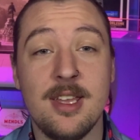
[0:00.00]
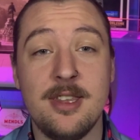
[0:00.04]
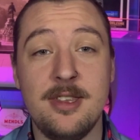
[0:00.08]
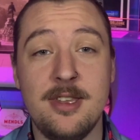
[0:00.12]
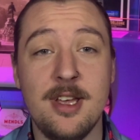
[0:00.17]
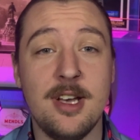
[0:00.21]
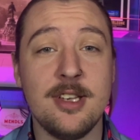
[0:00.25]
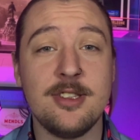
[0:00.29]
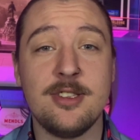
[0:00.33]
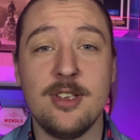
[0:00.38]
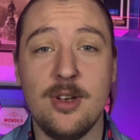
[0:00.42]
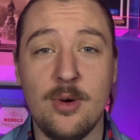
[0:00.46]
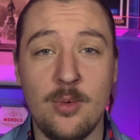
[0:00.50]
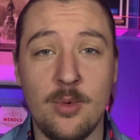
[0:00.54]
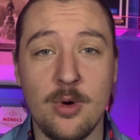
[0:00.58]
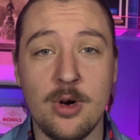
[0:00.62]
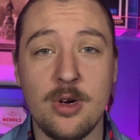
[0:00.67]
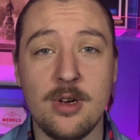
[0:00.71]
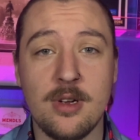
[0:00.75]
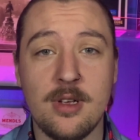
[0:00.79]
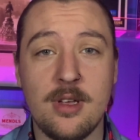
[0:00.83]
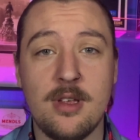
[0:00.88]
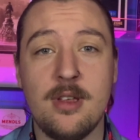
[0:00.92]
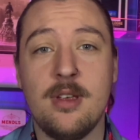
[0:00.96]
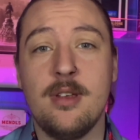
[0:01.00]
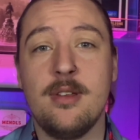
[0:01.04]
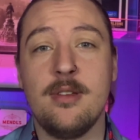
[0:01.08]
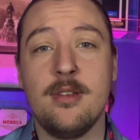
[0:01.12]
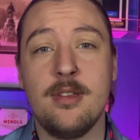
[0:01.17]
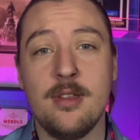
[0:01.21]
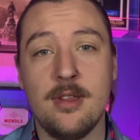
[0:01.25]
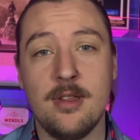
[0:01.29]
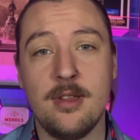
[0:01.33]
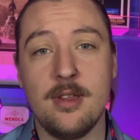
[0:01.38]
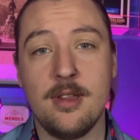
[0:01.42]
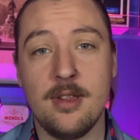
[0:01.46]
Does it work?
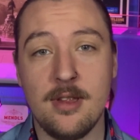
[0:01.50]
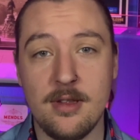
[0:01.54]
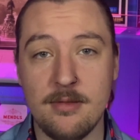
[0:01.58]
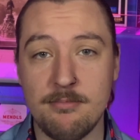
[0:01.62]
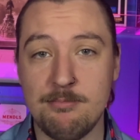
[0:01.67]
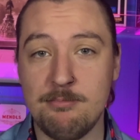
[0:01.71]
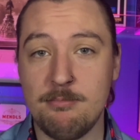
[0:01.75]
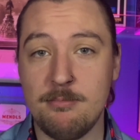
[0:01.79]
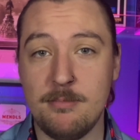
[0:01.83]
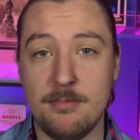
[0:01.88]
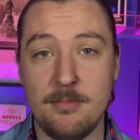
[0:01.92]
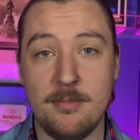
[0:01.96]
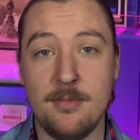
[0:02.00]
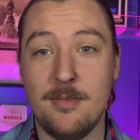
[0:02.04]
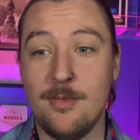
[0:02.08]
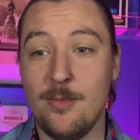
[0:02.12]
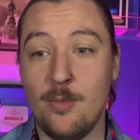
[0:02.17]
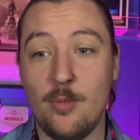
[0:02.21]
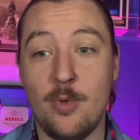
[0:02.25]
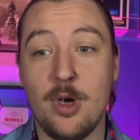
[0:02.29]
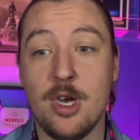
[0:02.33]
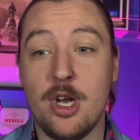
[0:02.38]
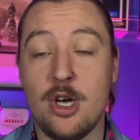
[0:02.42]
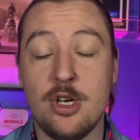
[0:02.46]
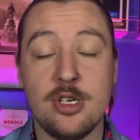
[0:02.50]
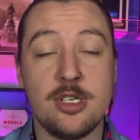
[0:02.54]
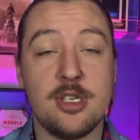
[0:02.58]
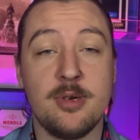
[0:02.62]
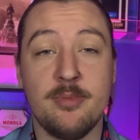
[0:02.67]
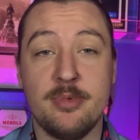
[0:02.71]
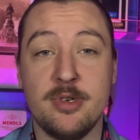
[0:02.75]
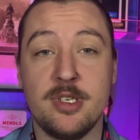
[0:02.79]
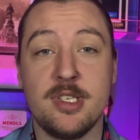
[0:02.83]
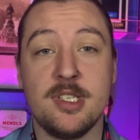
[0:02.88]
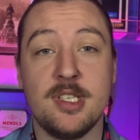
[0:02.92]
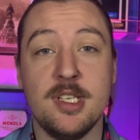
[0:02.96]

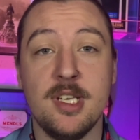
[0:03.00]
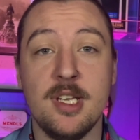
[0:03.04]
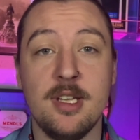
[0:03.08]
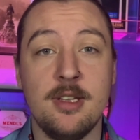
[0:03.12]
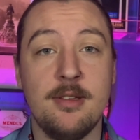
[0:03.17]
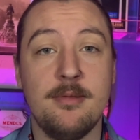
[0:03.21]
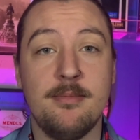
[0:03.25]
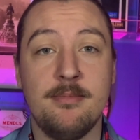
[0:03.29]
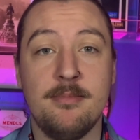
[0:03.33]
100%.